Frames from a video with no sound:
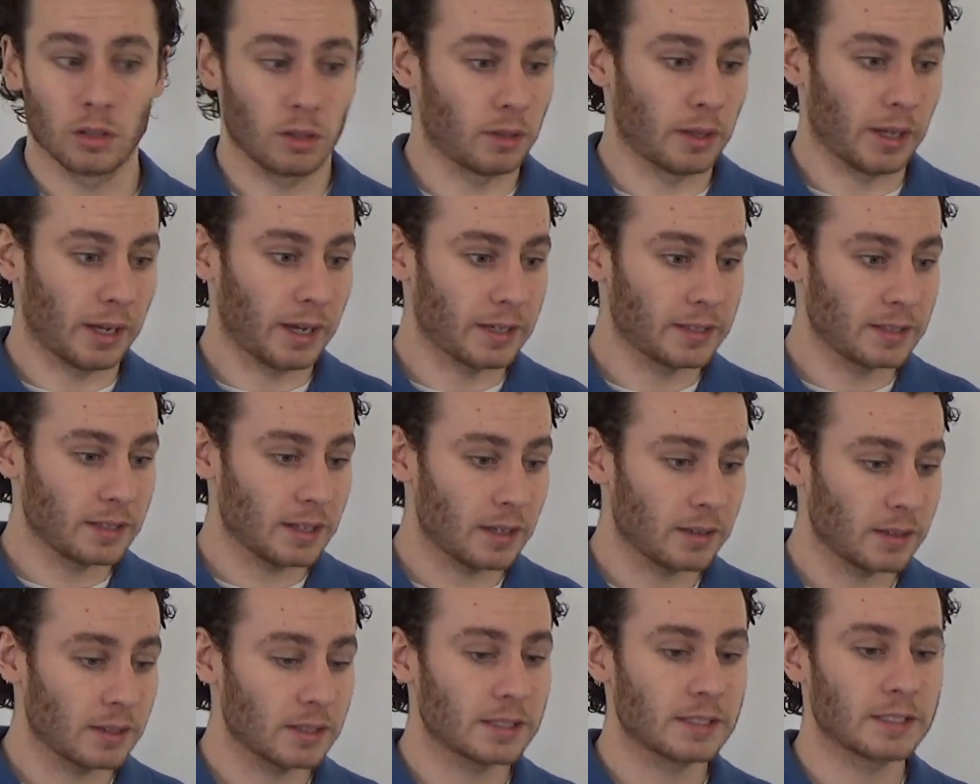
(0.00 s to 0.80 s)
like I
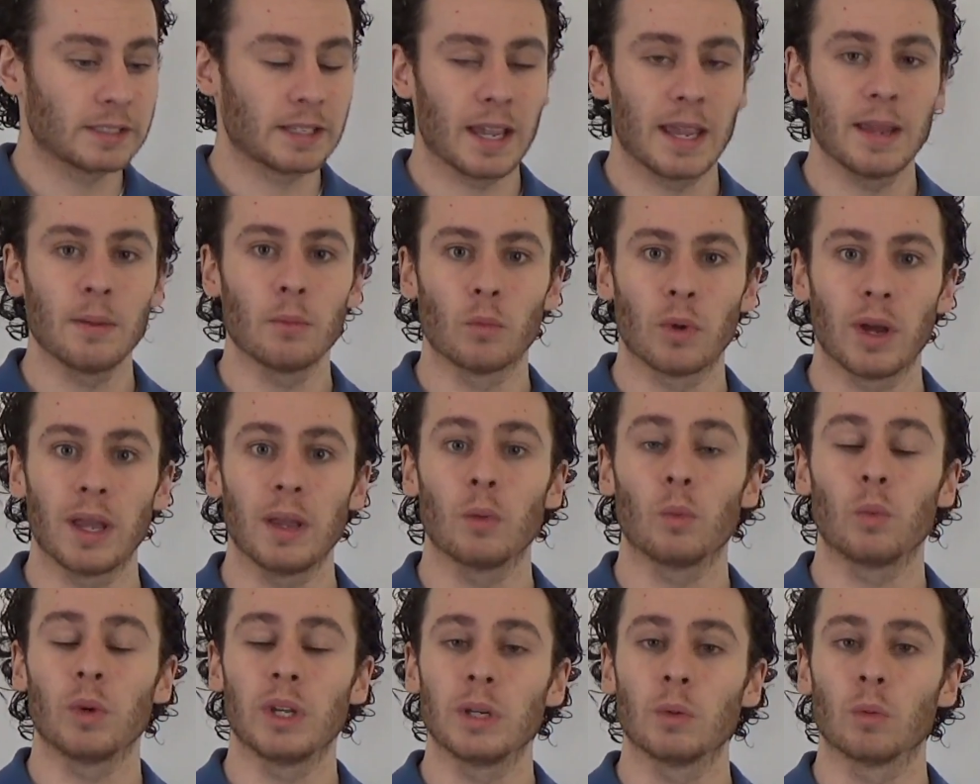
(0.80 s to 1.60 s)
said, the same
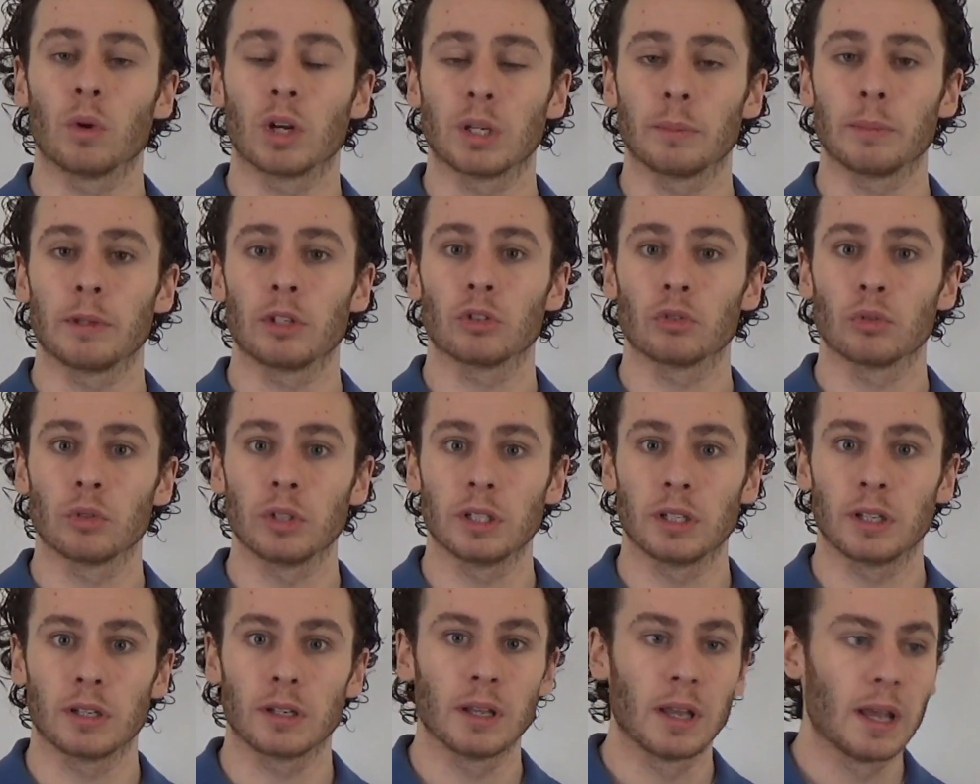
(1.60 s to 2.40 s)
way we want to be
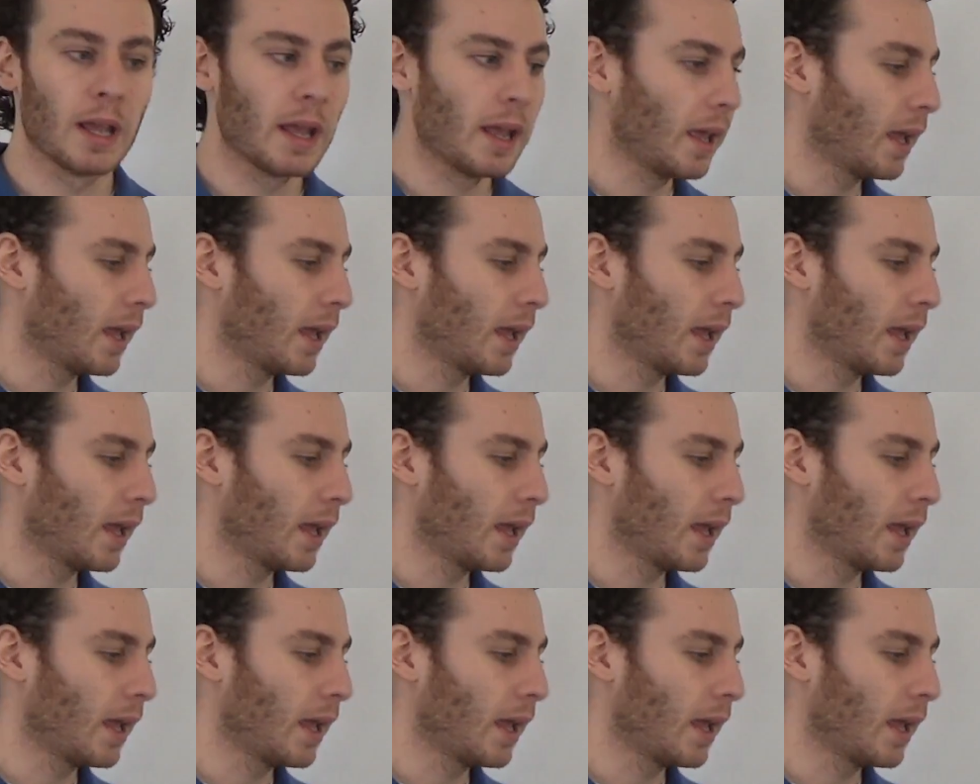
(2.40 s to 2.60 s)
treated.